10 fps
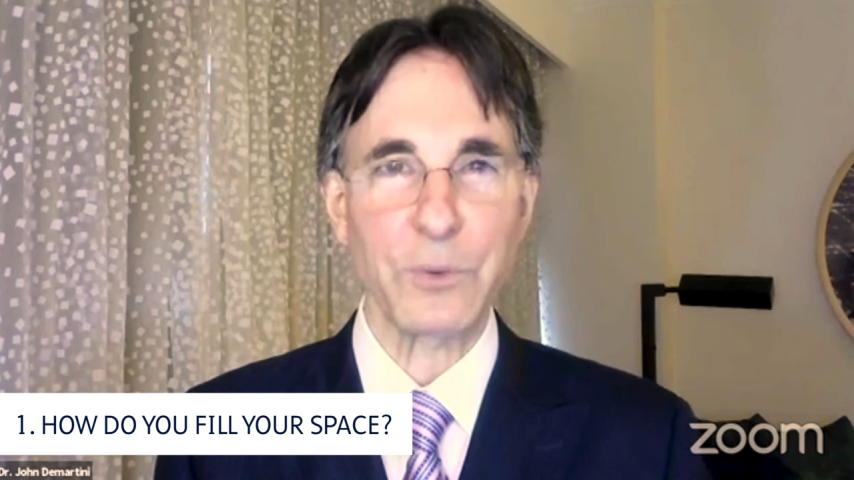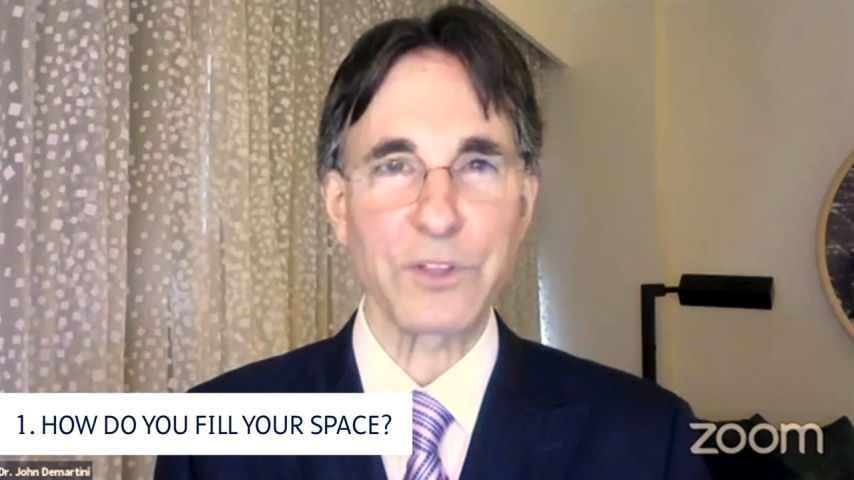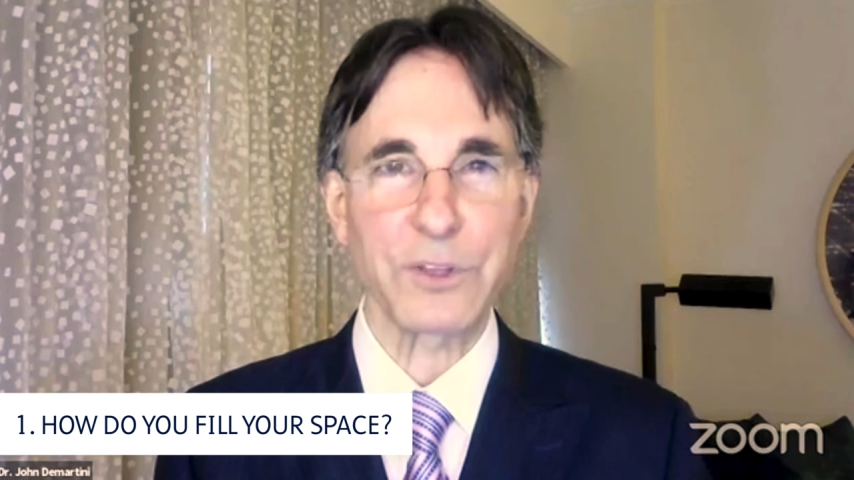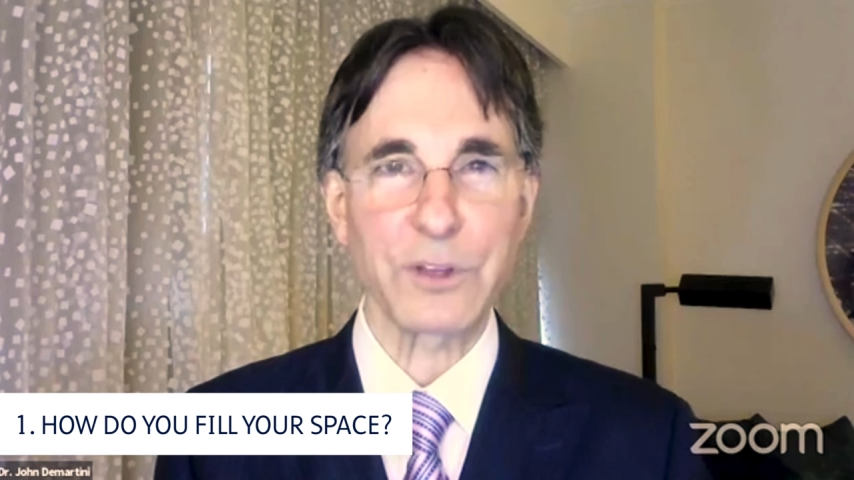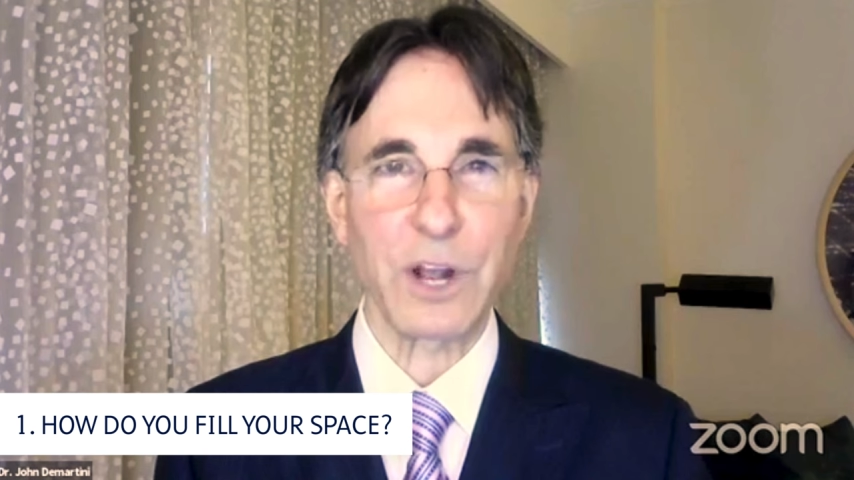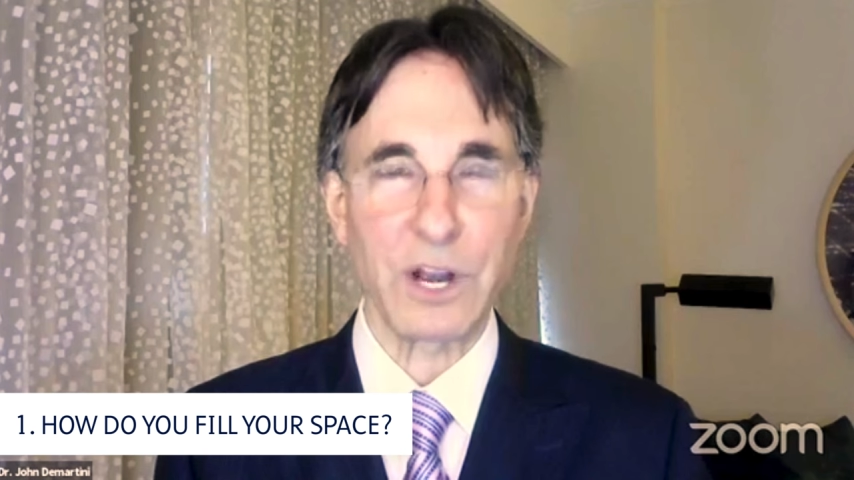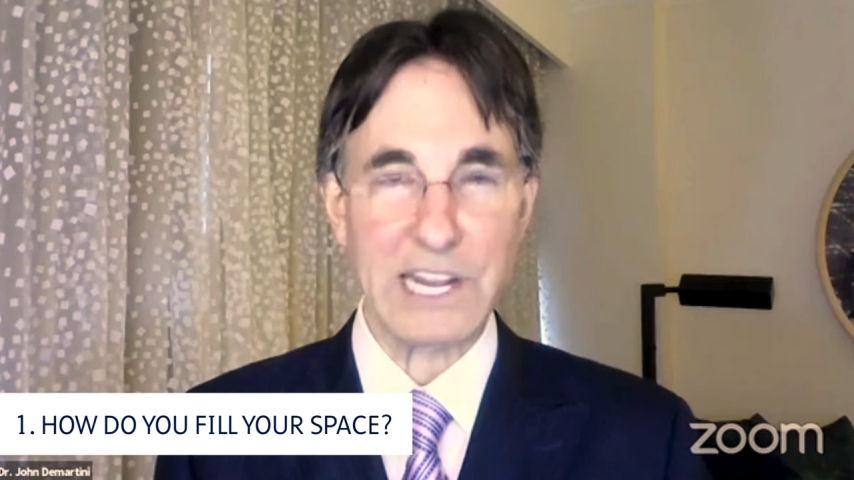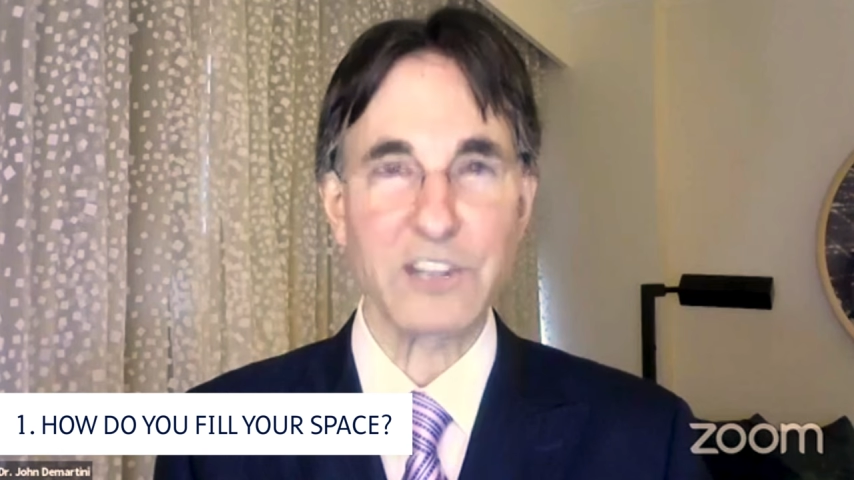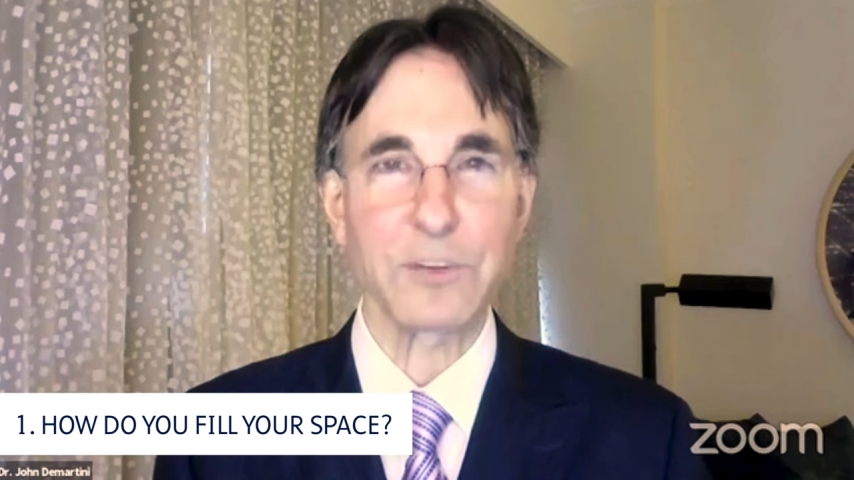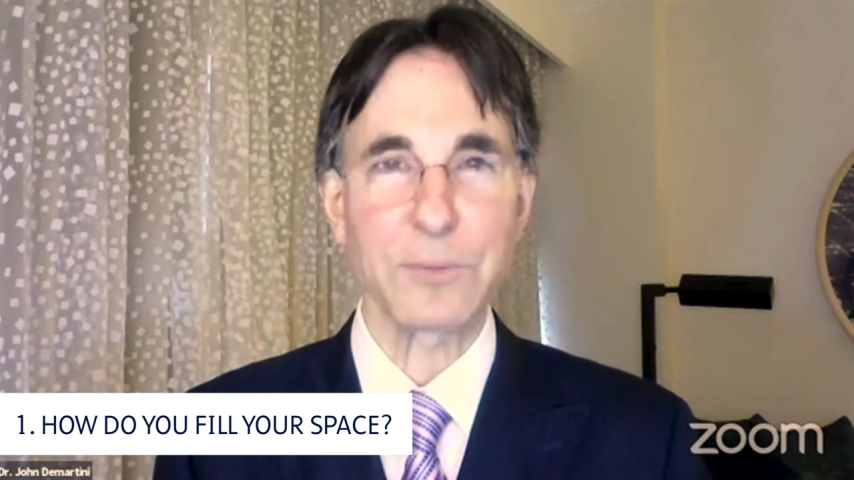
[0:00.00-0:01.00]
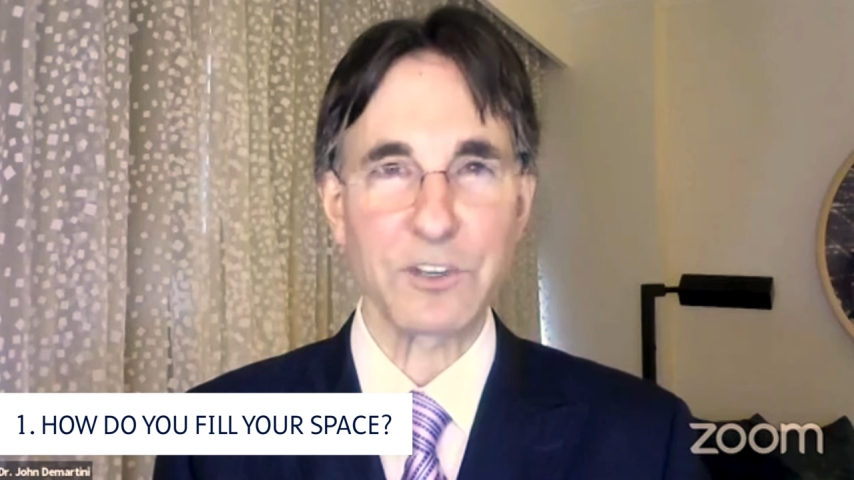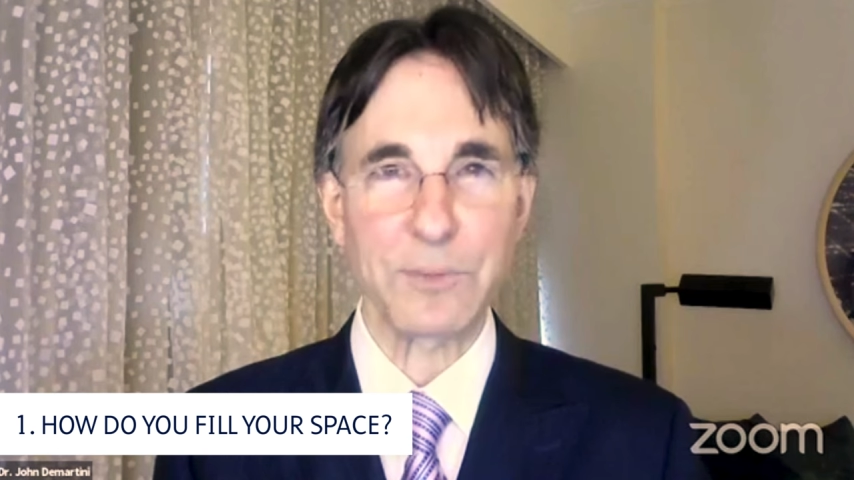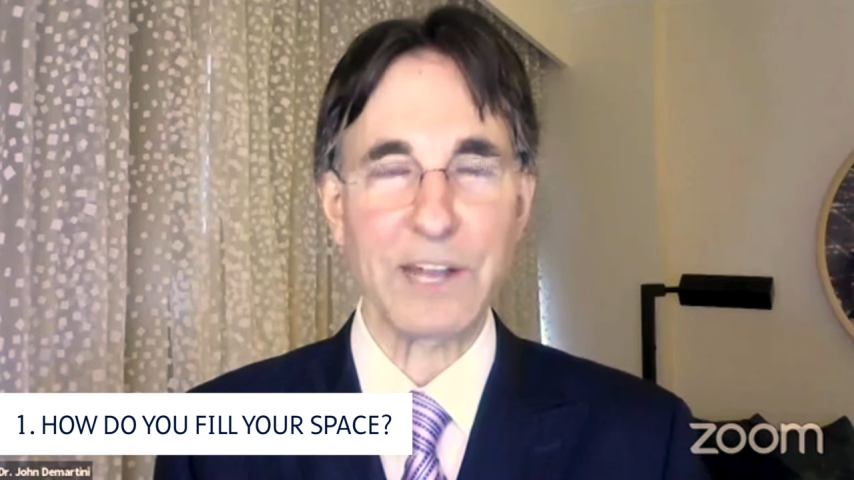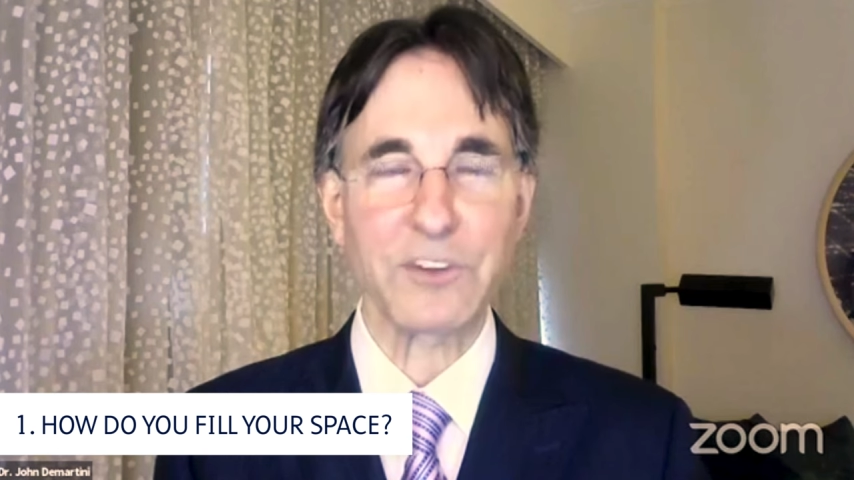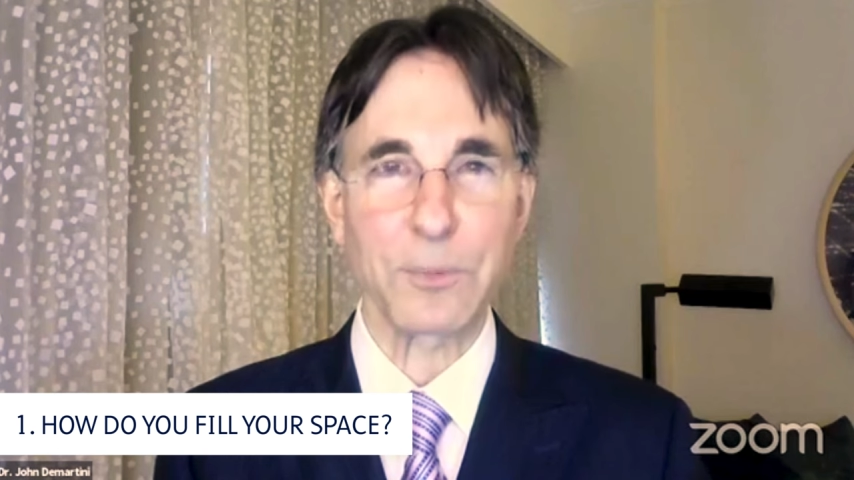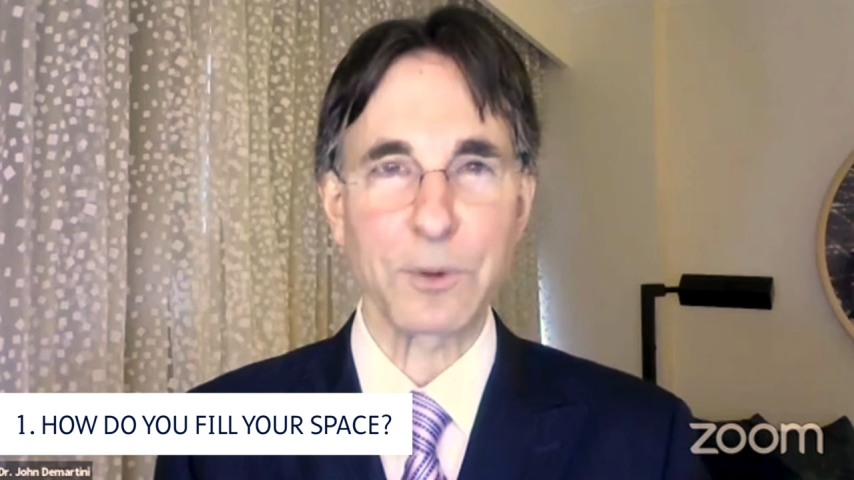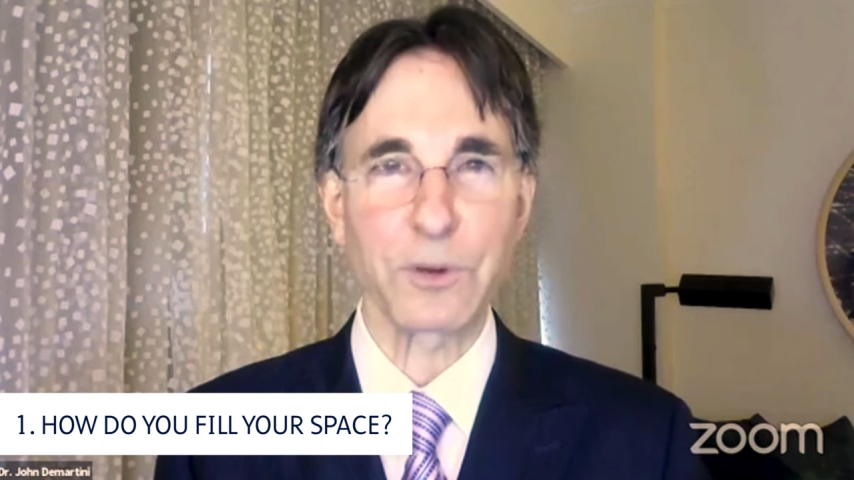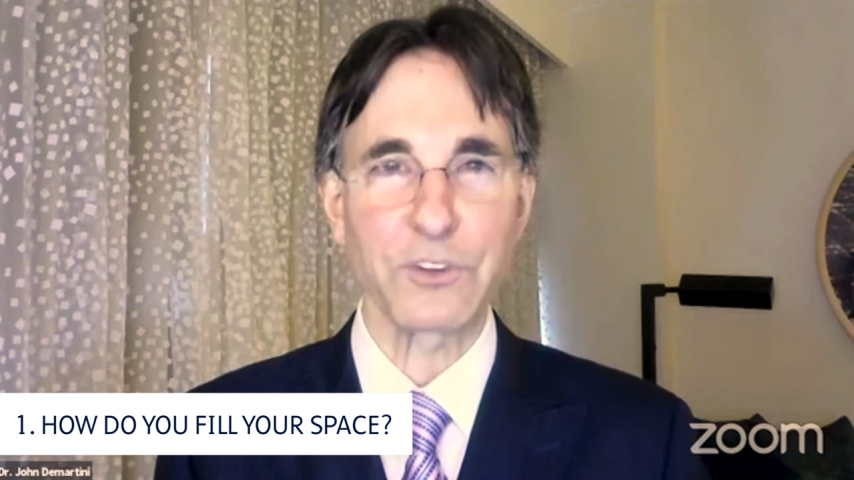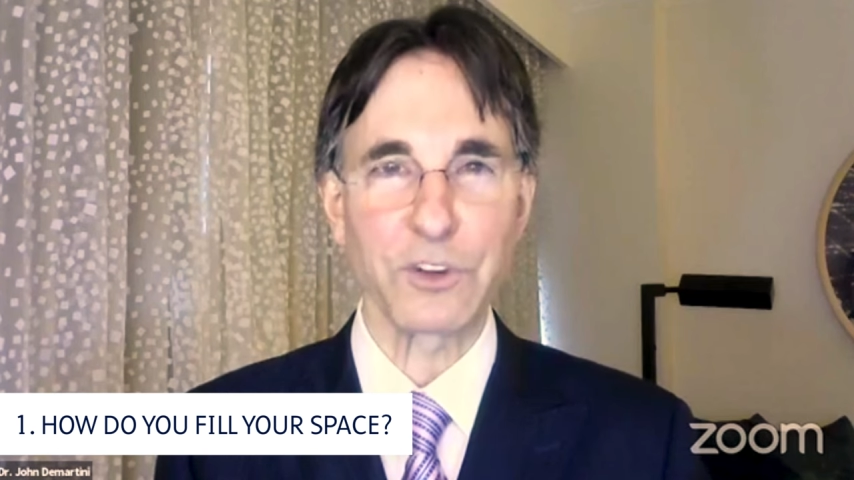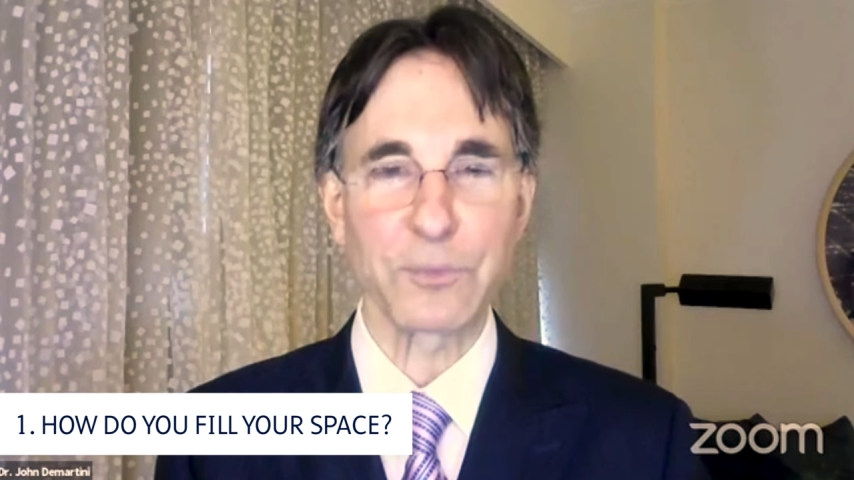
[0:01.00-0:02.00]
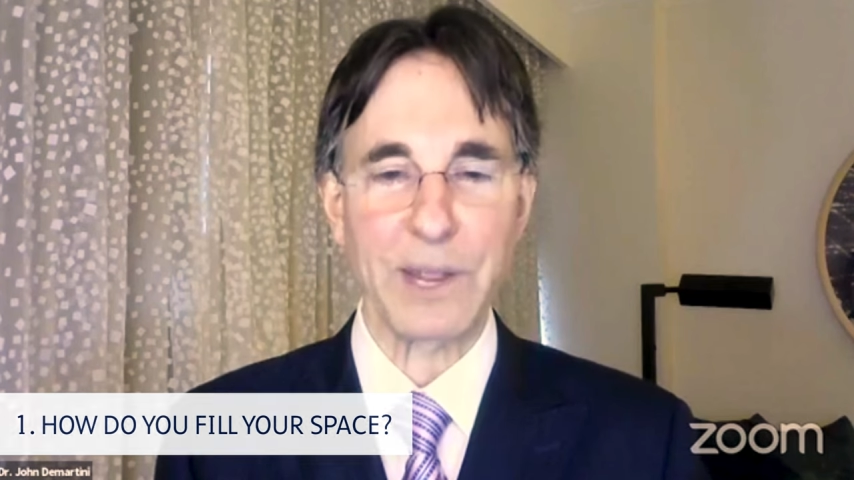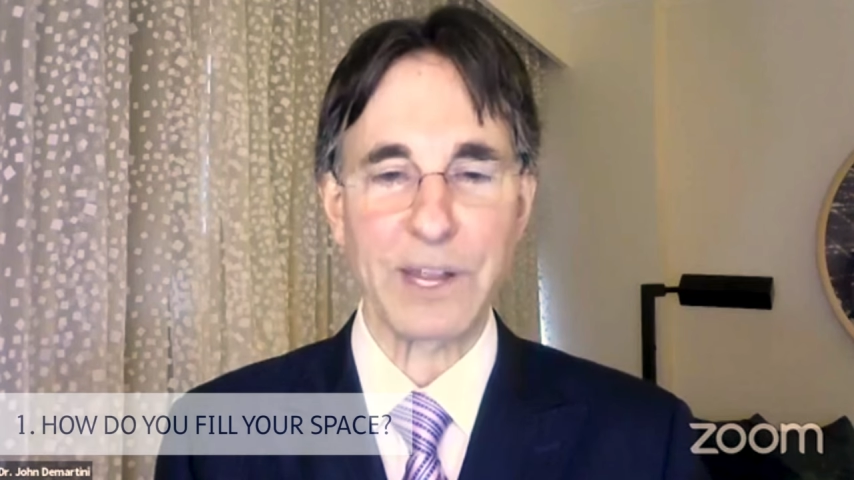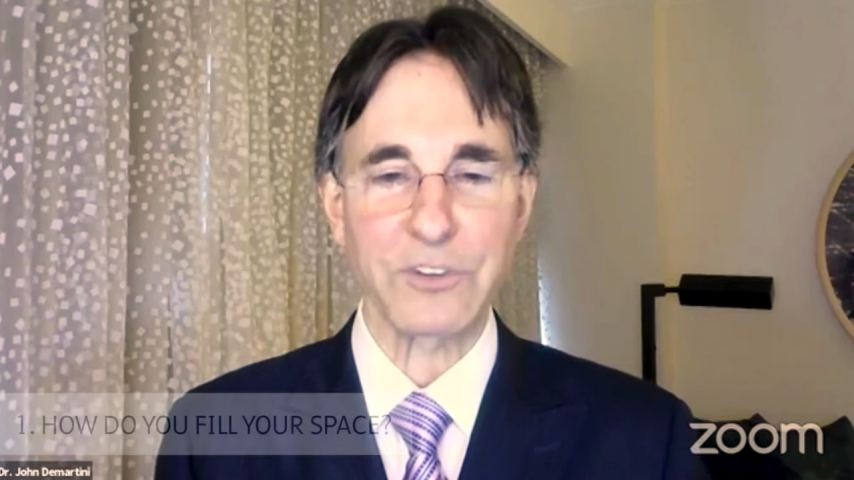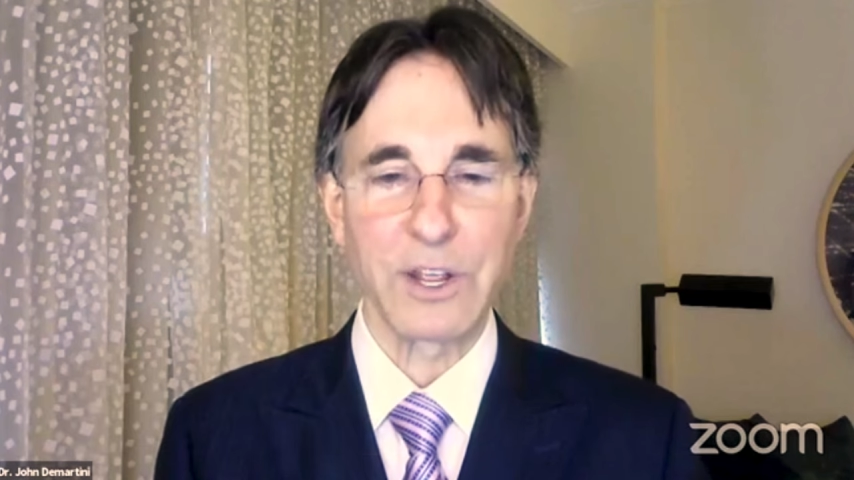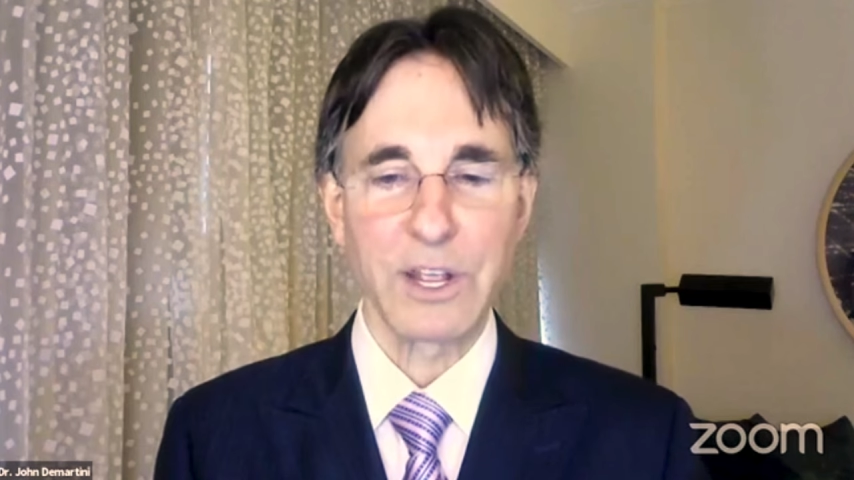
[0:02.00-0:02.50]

with, our intimate space and personal space?